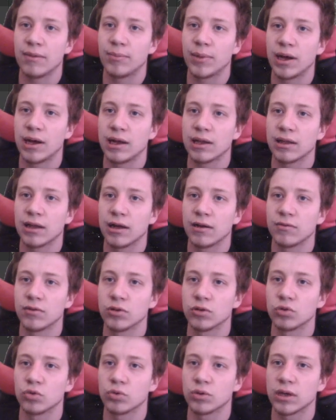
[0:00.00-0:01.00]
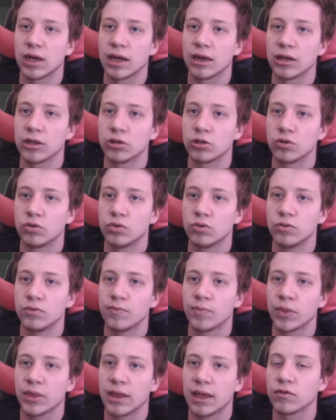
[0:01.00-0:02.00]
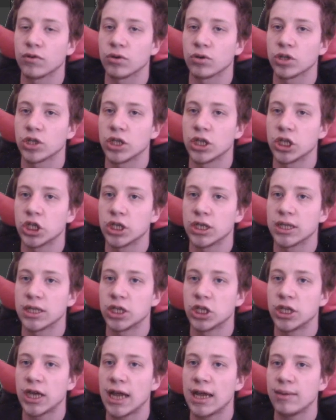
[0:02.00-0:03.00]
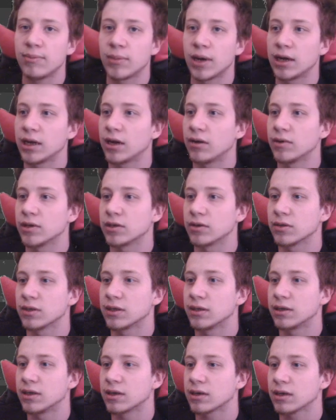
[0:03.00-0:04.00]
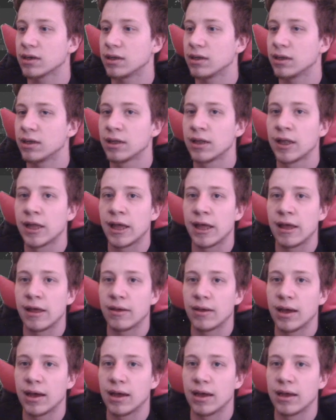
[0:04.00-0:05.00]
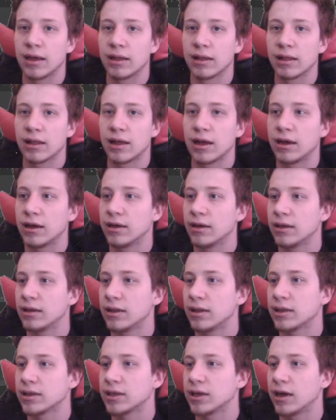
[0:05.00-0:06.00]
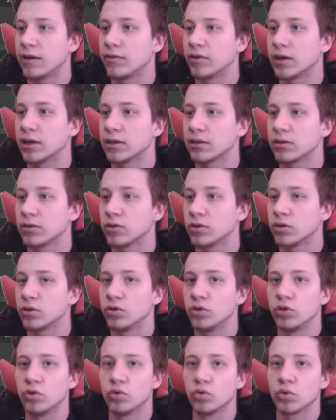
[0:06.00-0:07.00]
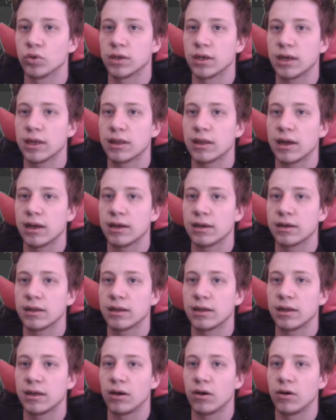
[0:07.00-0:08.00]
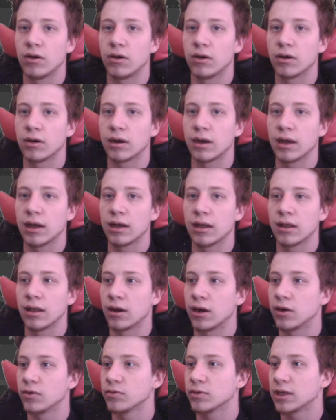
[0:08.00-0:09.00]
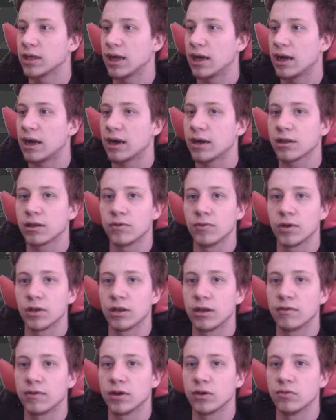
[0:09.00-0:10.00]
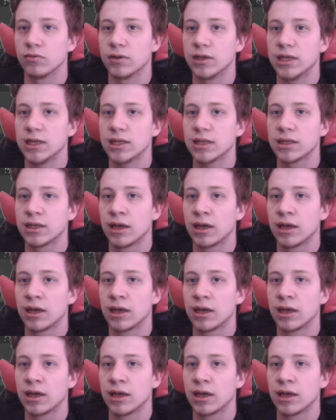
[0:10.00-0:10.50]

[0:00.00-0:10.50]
But I want to cut it through. You can of course change its shape. Right now it's on circle, and let's say I want to use rectangle or round react, whatever you need.